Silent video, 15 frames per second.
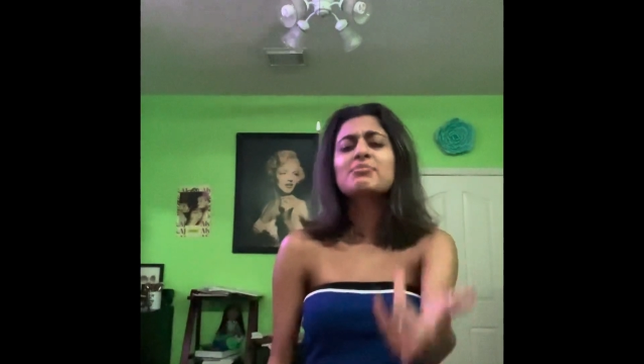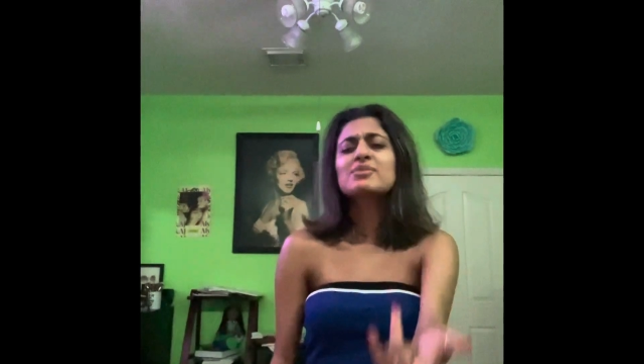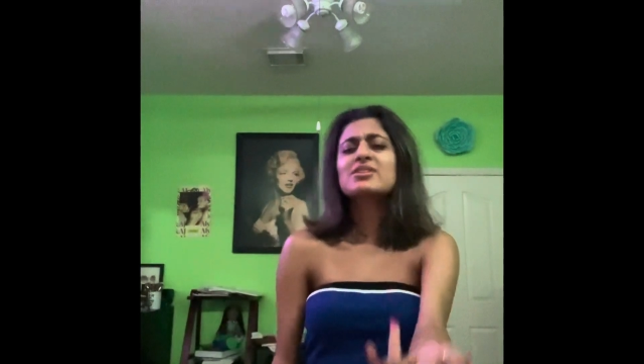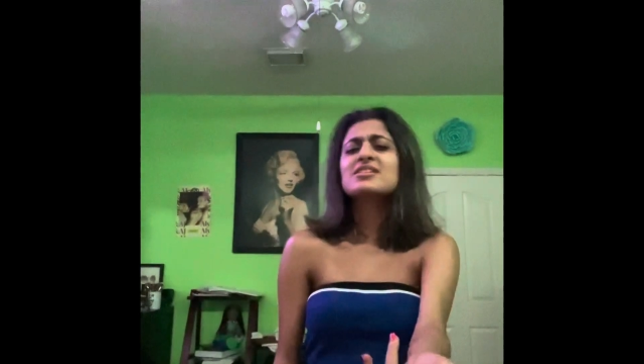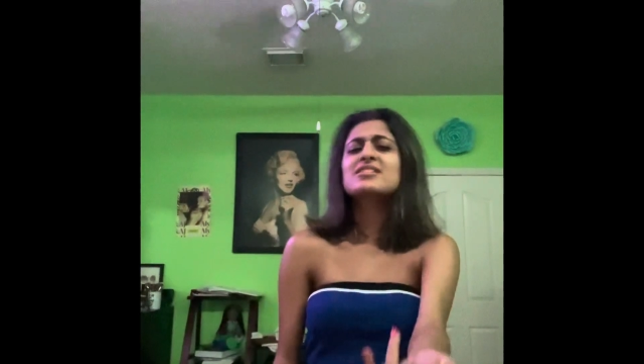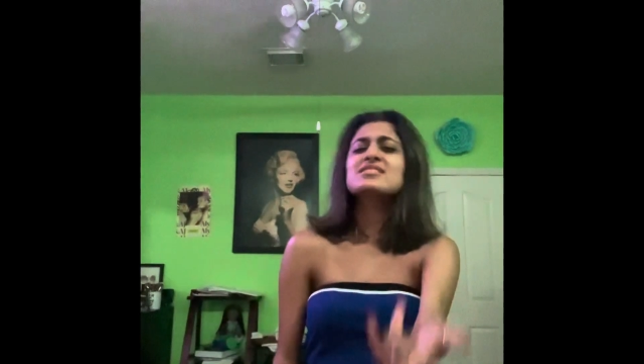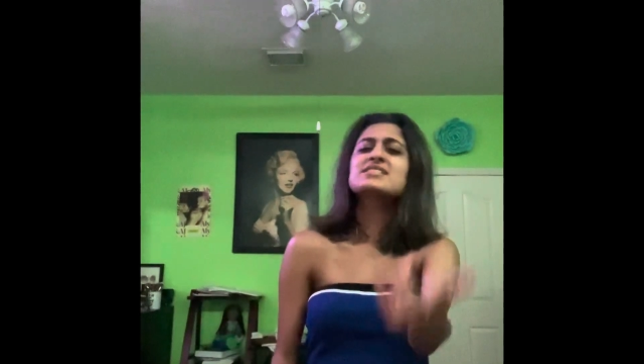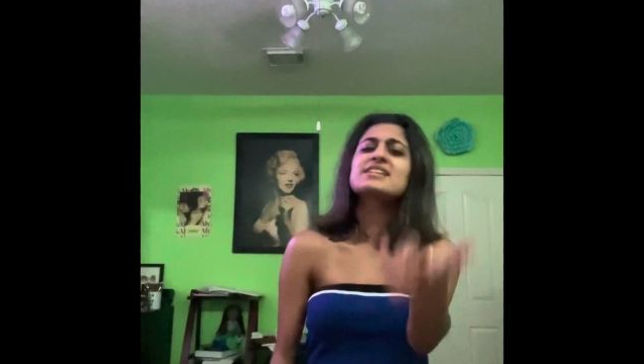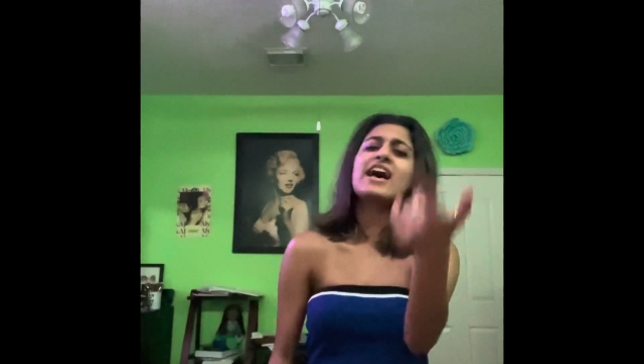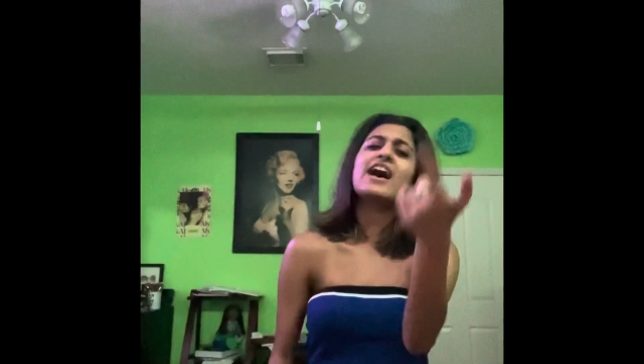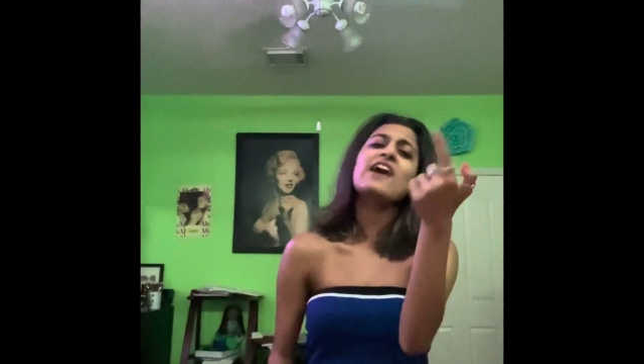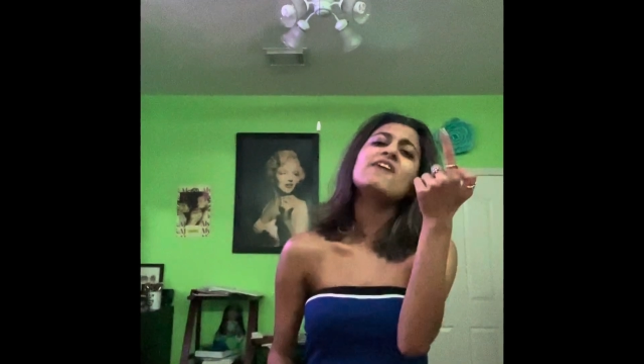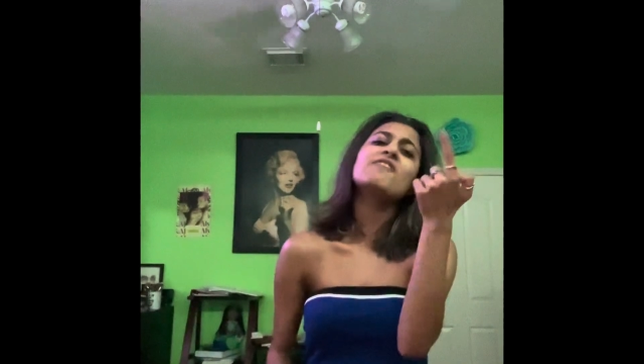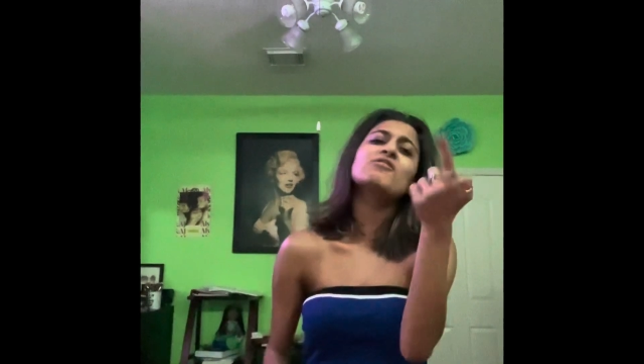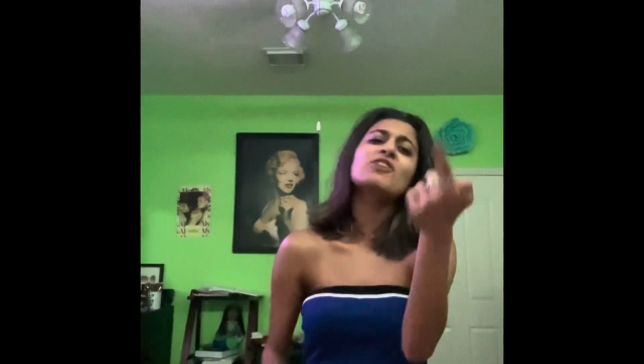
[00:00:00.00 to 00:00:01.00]
'cause
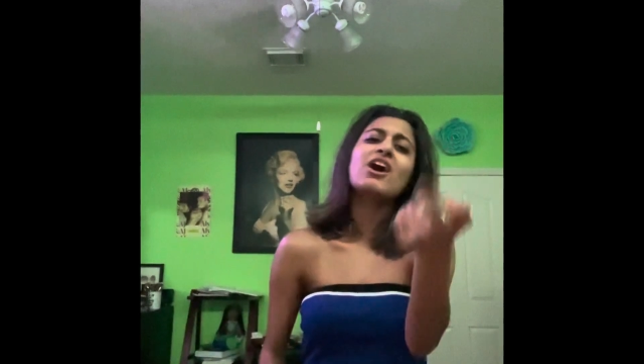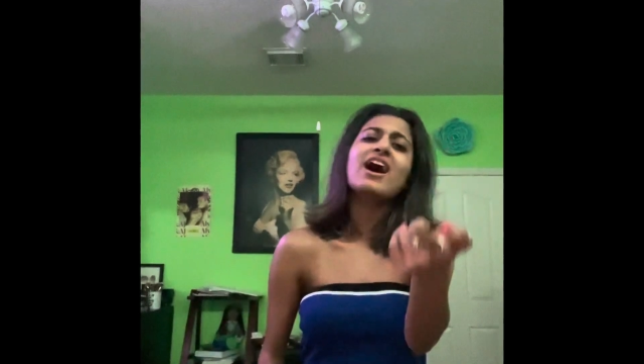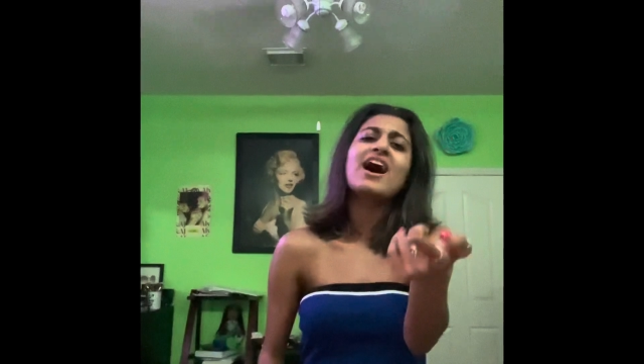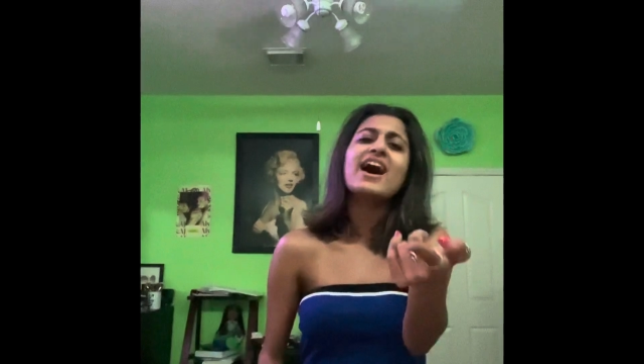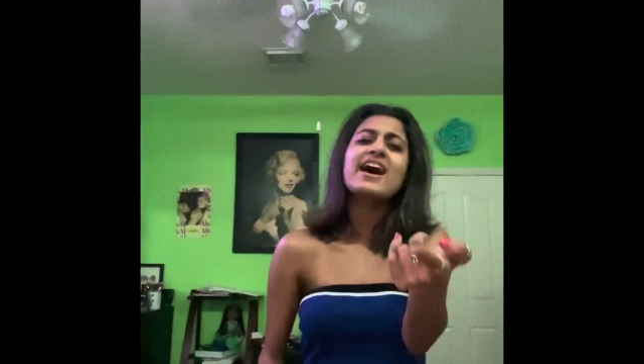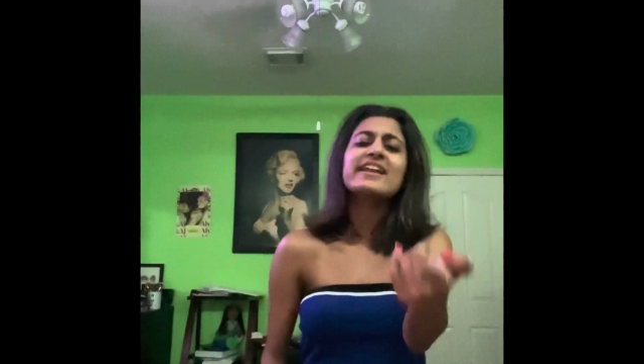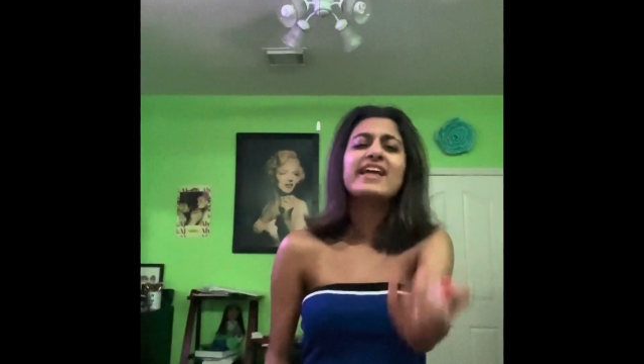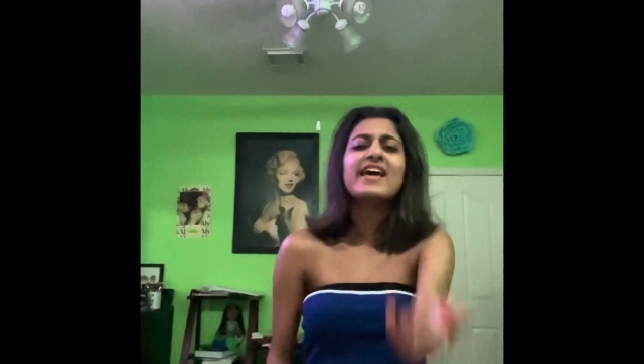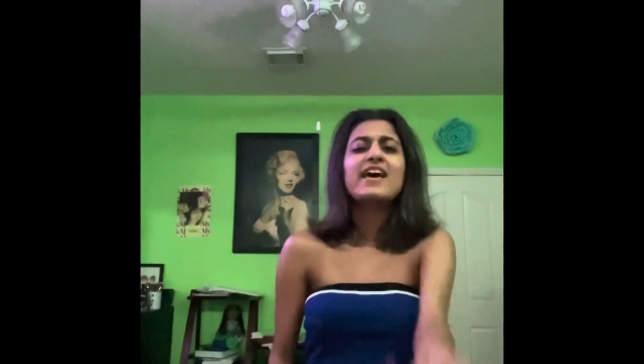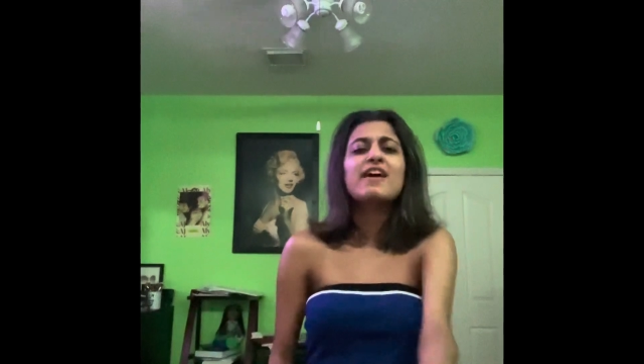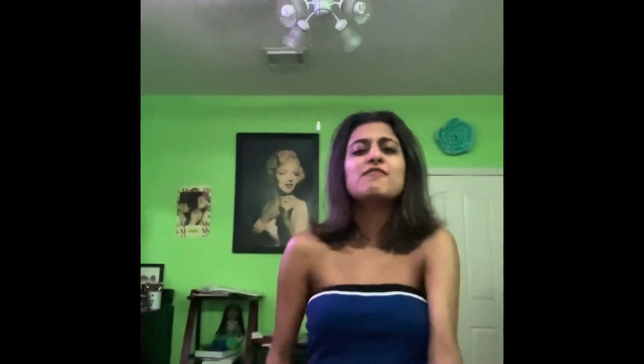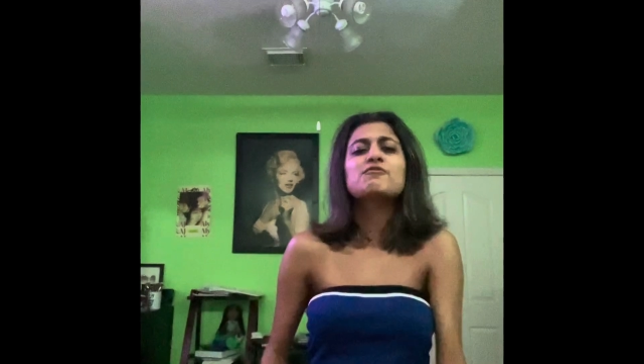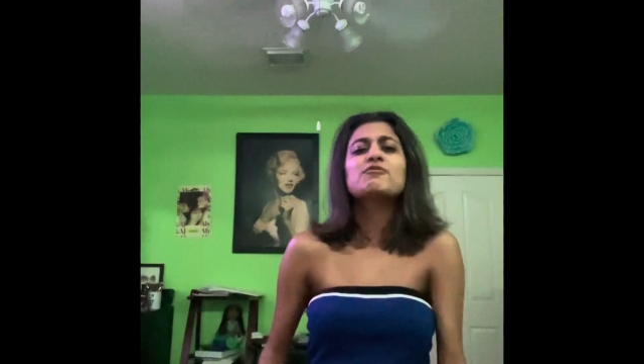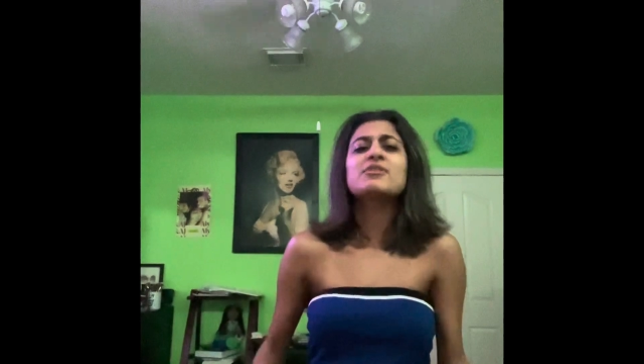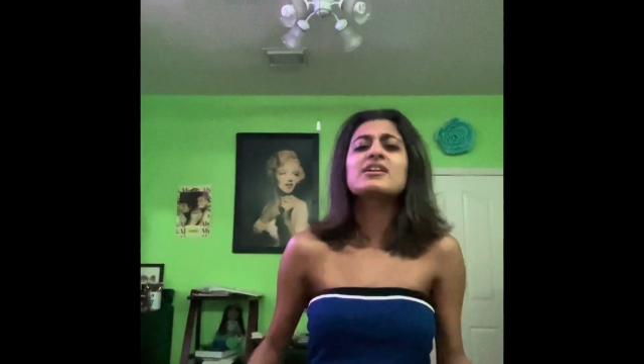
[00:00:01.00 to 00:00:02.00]
I've got
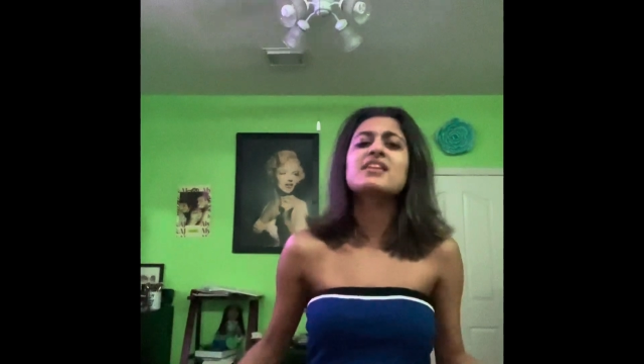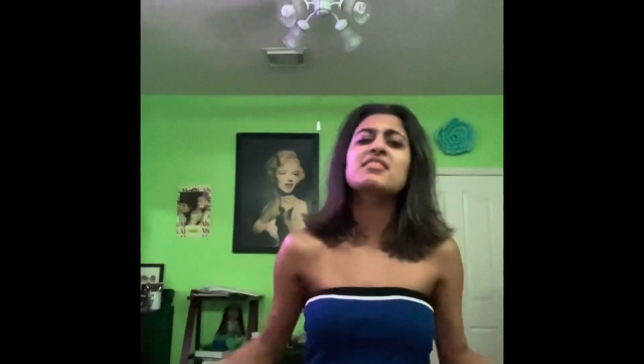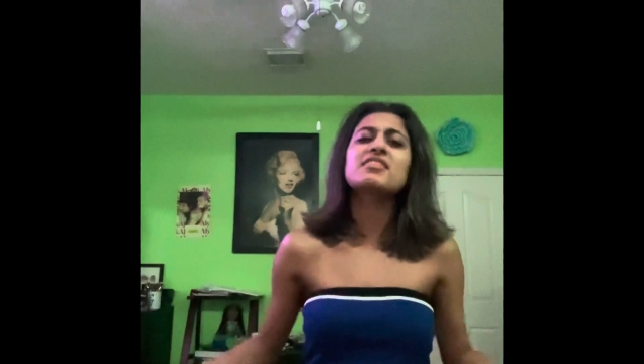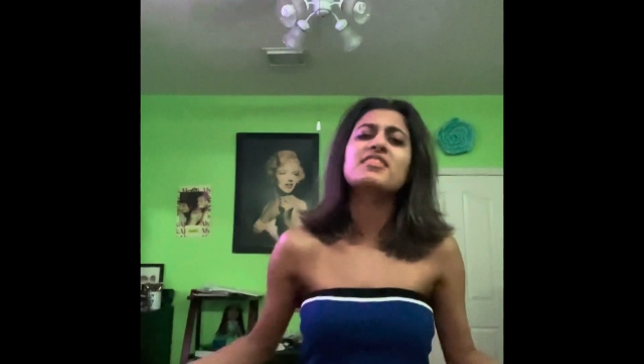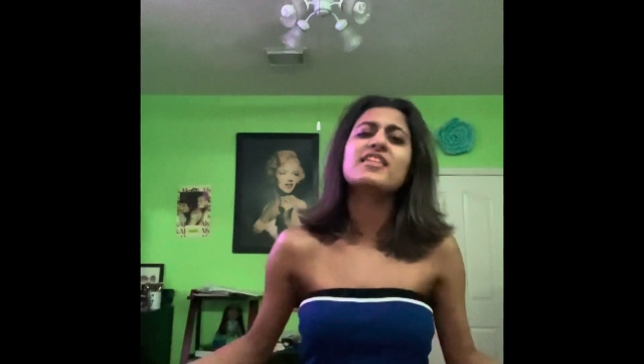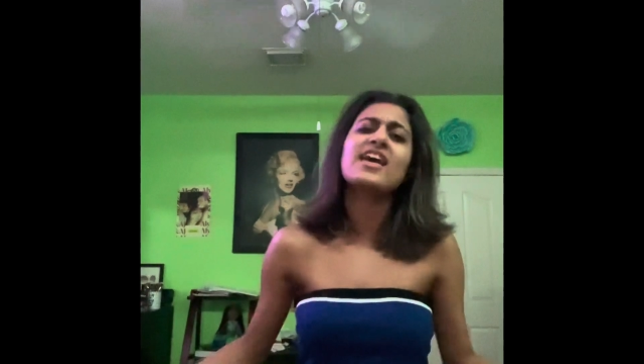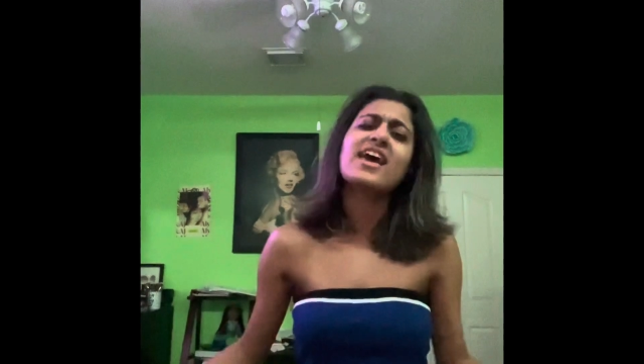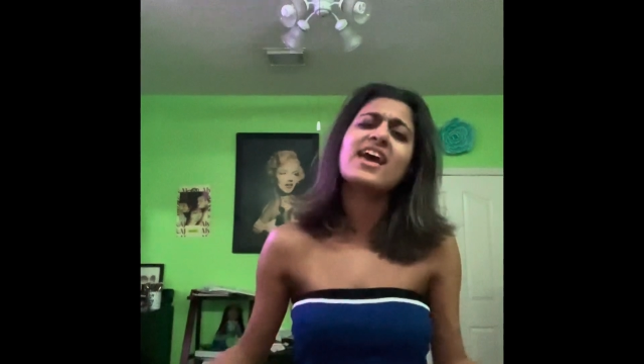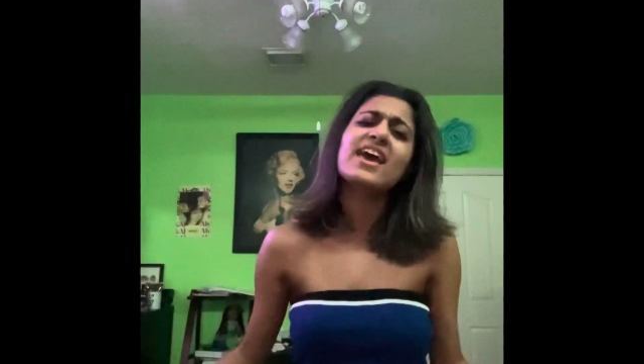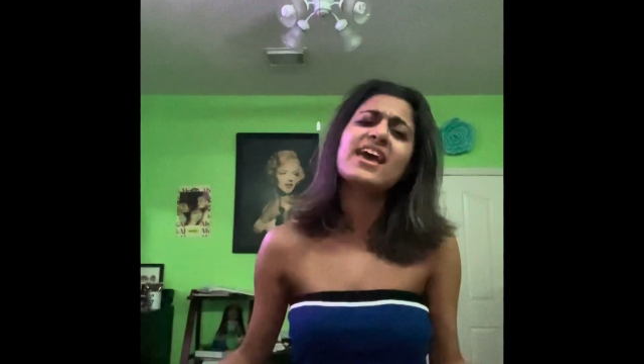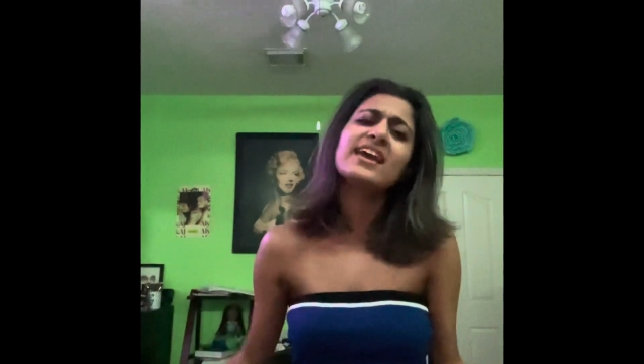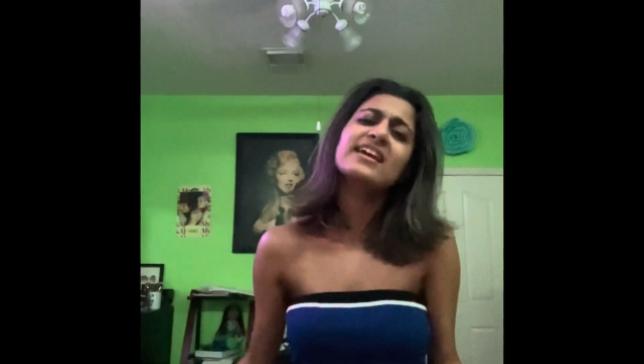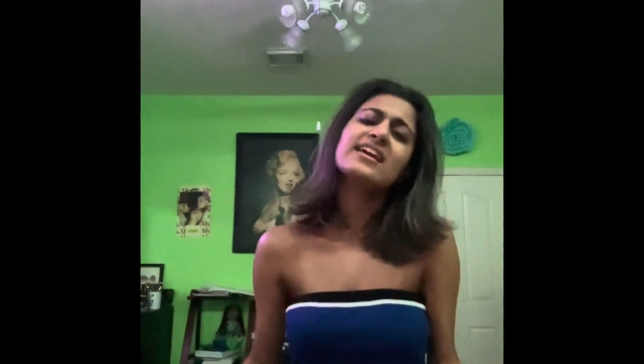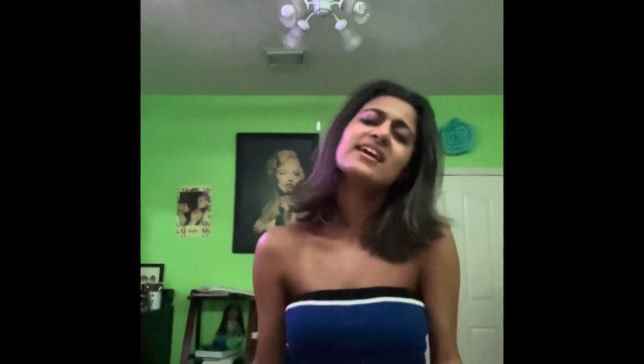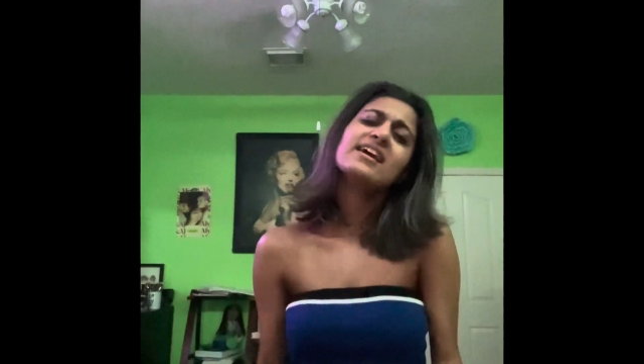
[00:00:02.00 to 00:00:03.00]

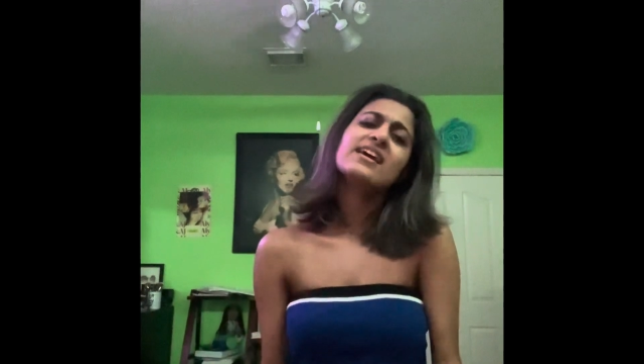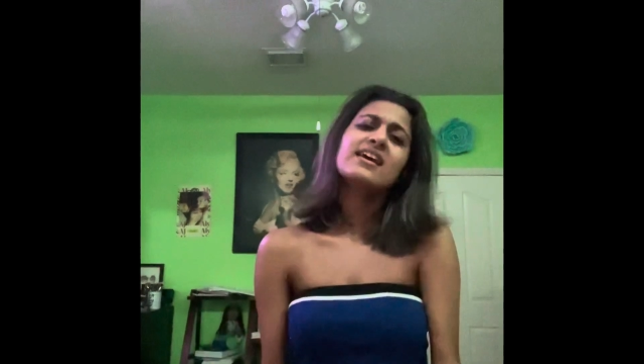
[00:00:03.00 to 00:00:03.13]
everything